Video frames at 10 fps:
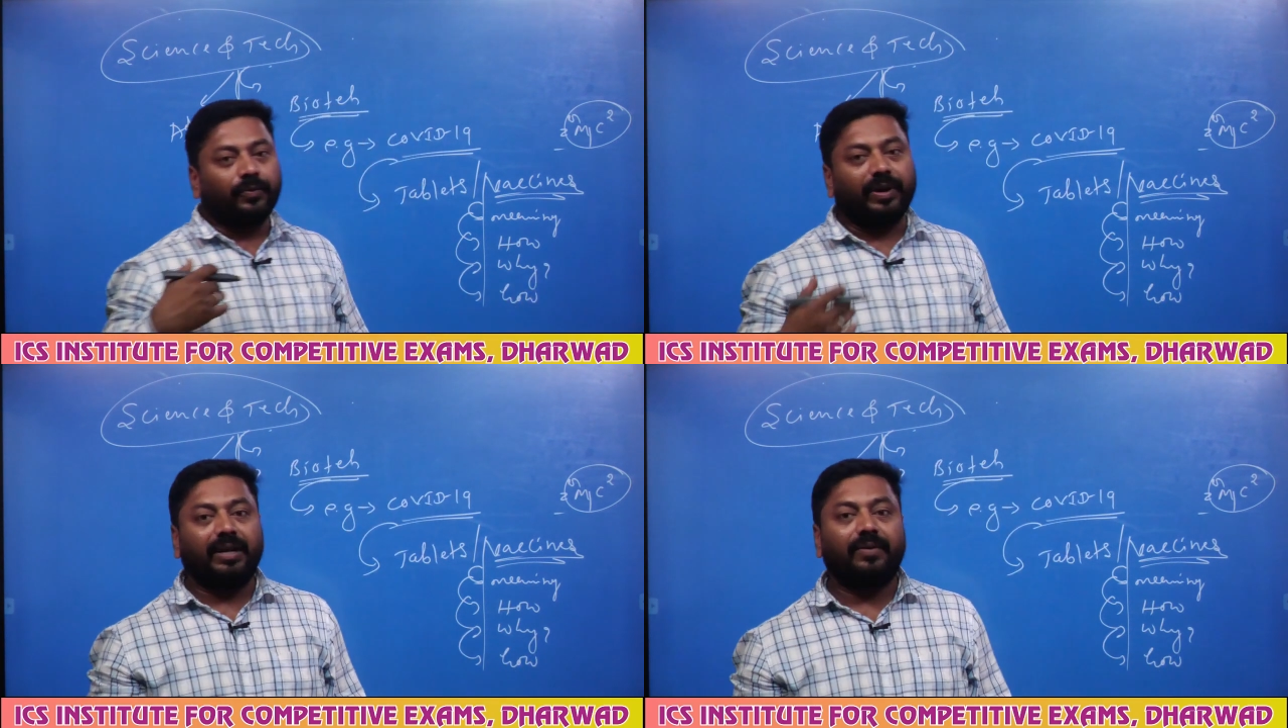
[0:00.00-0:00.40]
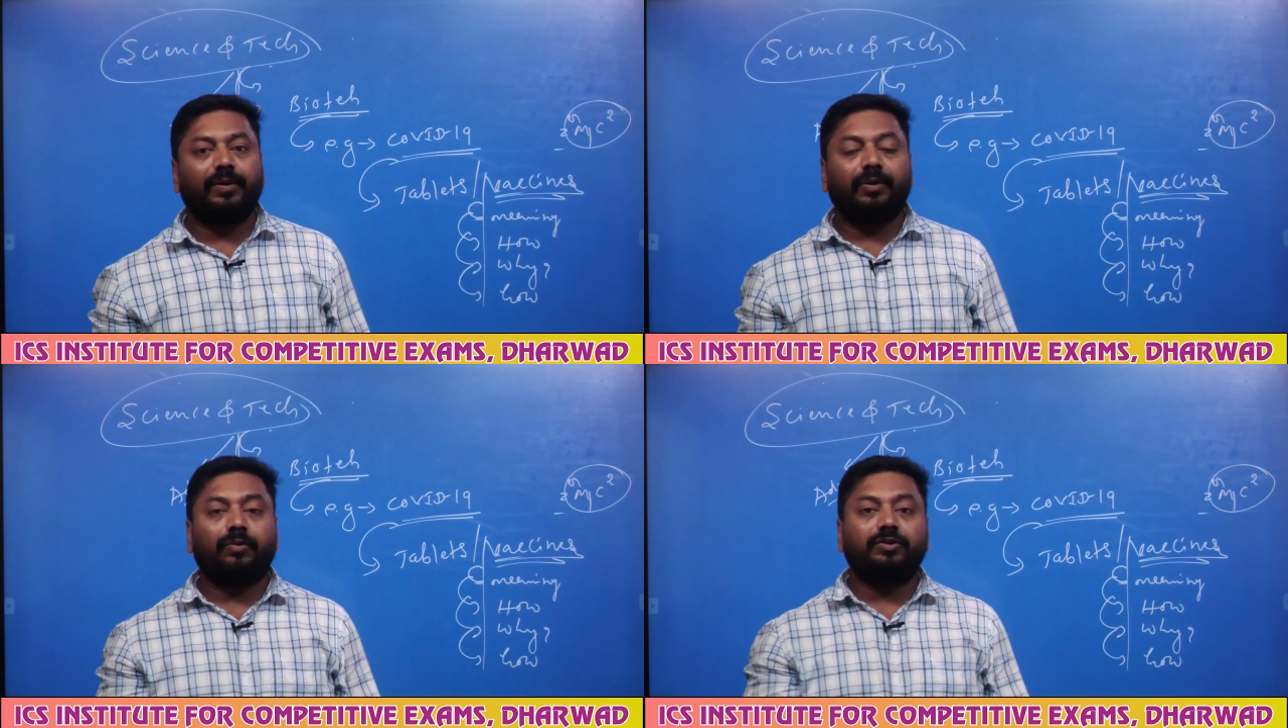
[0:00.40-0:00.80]

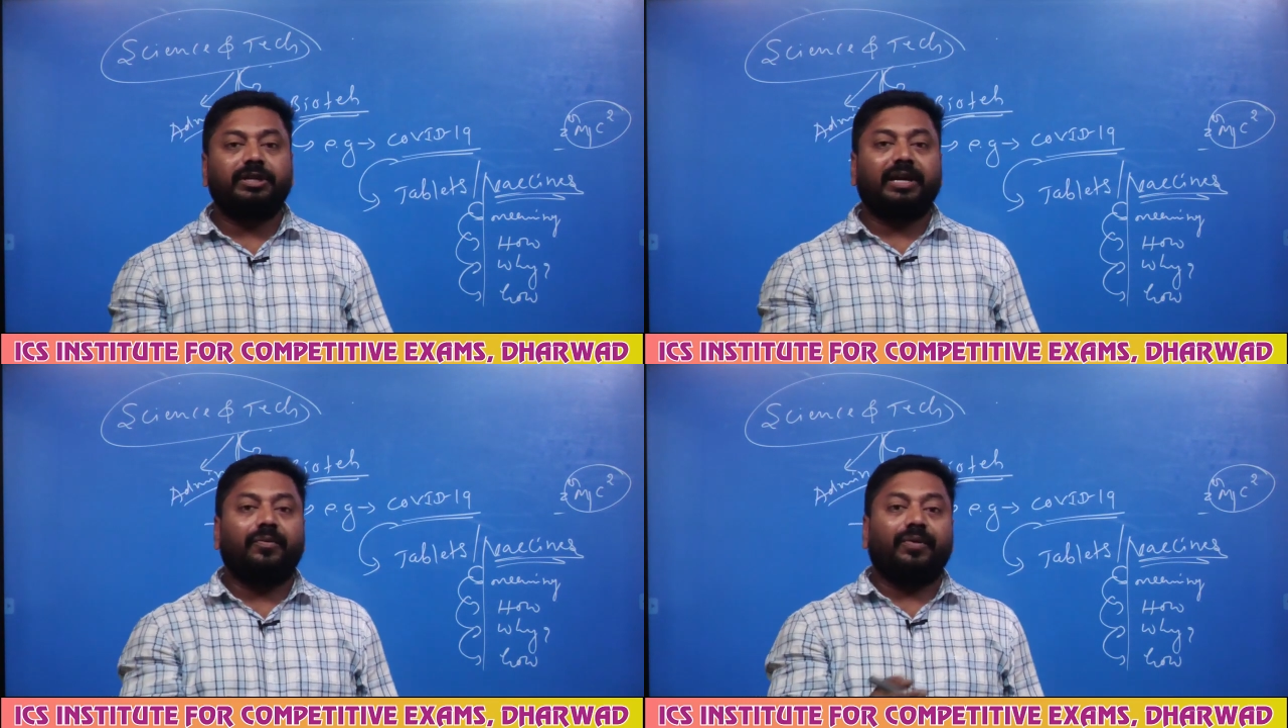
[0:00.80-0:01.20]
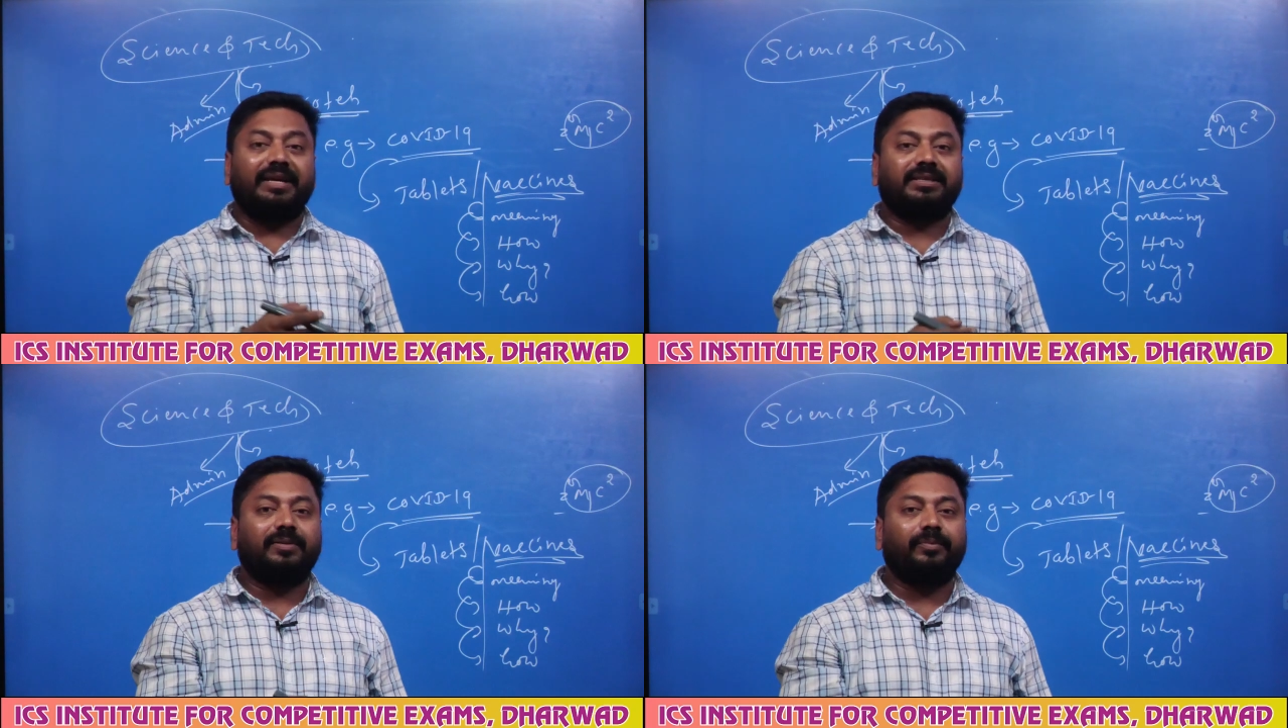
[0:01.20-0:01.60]
whenever you are going to take a
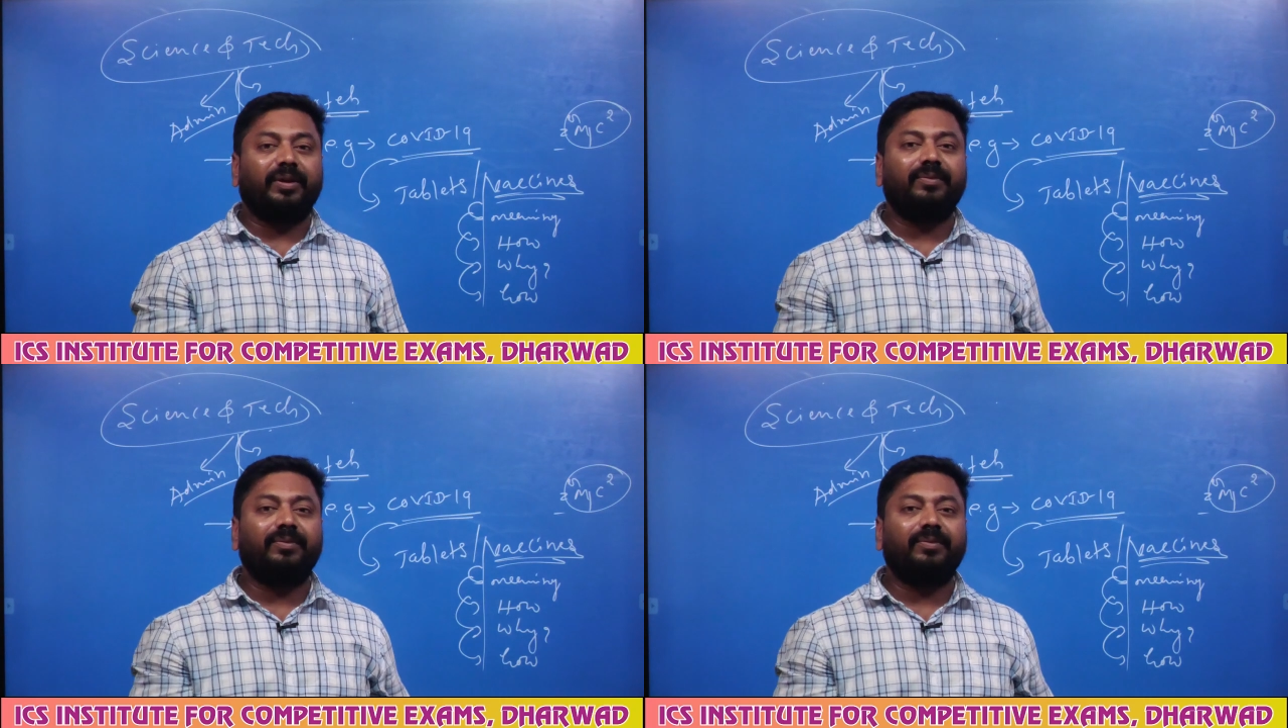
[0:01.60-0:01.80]
vaccine,